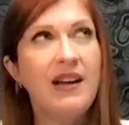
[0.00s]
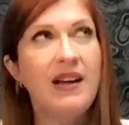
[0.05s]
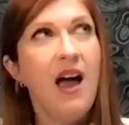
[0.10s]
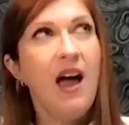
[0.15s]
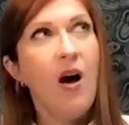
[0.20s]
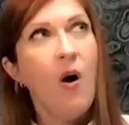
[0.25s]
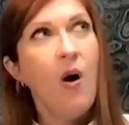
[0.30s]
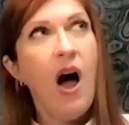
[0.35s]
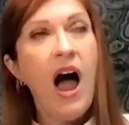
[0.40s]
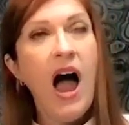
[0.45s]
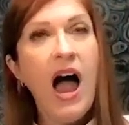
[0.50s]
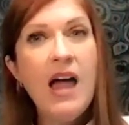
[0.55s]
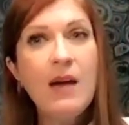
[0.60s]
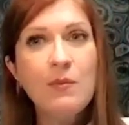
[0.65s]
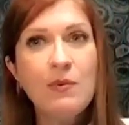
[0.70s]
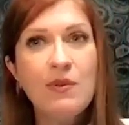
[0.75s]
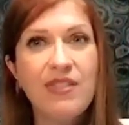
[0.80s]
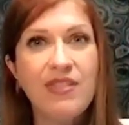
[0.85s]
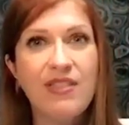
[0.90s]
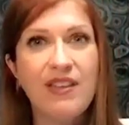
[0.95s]
Now, I
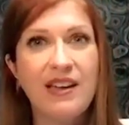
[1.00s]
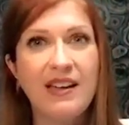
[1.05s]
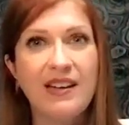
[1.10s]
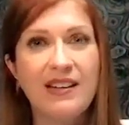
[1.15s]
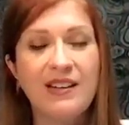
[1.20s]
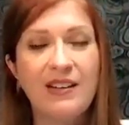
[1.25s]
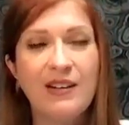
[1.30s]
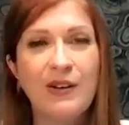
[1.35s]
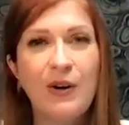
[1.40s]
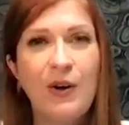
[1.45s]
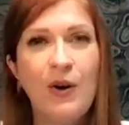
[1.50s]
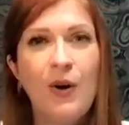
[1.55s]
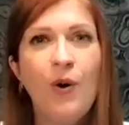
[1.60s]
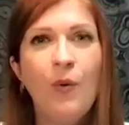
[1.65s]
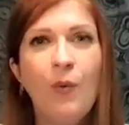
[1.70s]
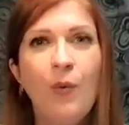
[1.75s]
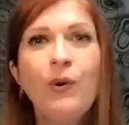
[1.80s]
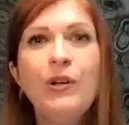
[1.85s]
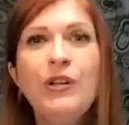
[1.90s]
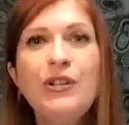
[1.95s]
would think,
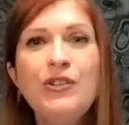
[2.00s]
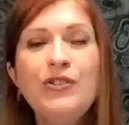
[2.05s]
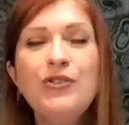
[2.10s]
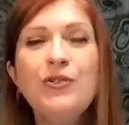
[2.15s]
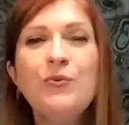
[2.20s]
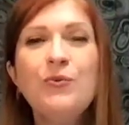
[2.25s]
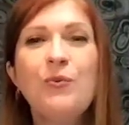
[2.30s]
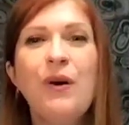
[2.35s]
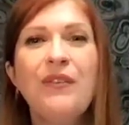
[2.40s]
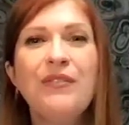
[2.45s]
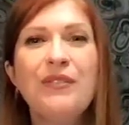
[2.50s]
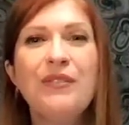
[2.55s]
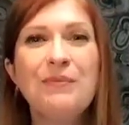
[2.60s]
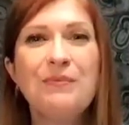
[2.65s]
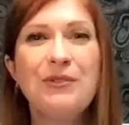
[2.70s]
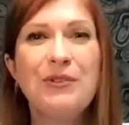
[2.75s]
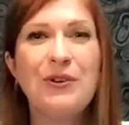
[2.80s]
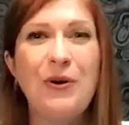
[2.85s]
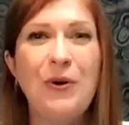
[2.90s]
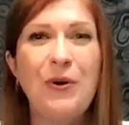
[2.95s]
wouldn't you want them
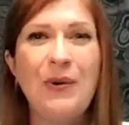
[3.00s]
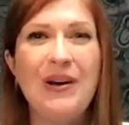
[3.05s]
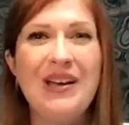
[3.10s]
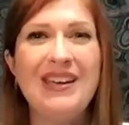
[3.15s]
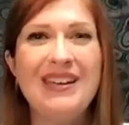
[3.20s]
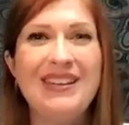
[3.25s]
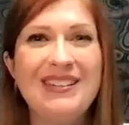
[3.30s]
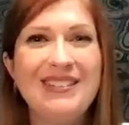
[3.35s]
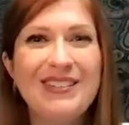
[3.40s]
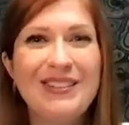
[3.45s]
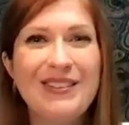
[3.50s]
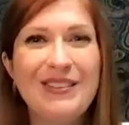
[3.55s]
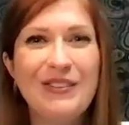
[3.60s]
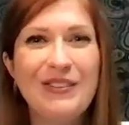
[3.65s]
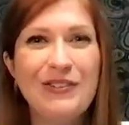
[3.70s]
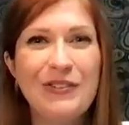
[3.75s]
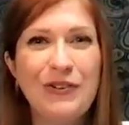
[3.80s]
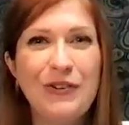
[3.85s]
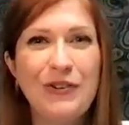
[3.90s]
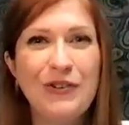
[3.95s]
to go into the
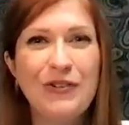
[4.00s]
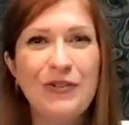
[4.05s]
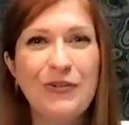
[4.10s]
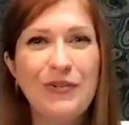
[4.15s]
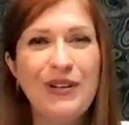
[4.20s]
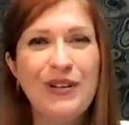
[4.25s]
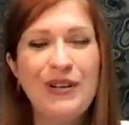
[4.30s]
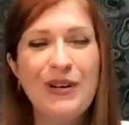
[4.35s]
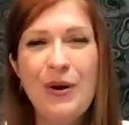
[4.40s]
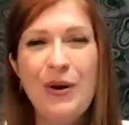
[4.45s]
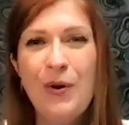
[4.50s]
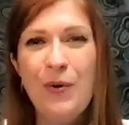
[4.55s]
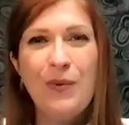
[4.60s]
surgery